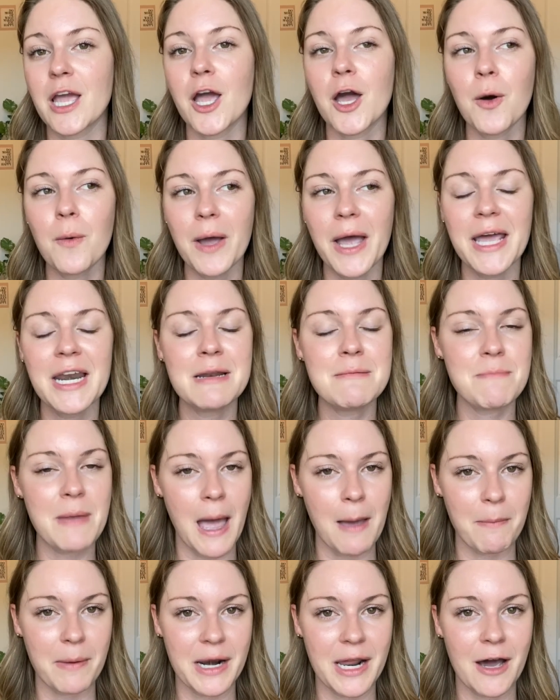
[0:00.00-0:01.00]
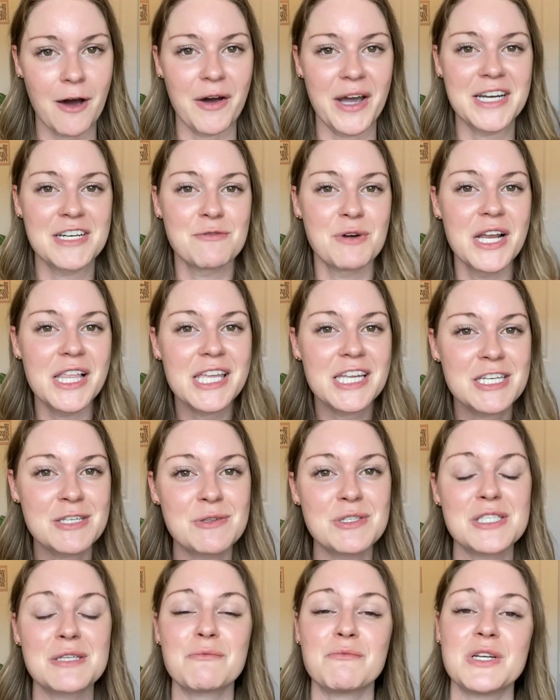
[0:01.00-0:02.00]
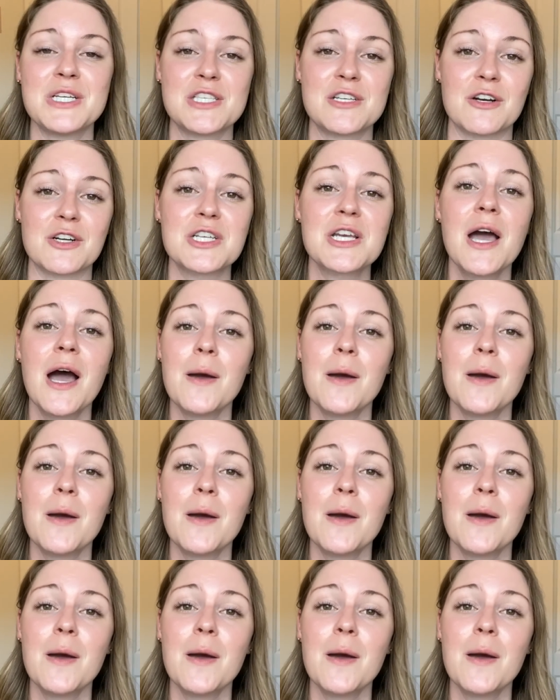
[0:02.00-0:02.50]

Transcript: go ahead and map it out and really do some research,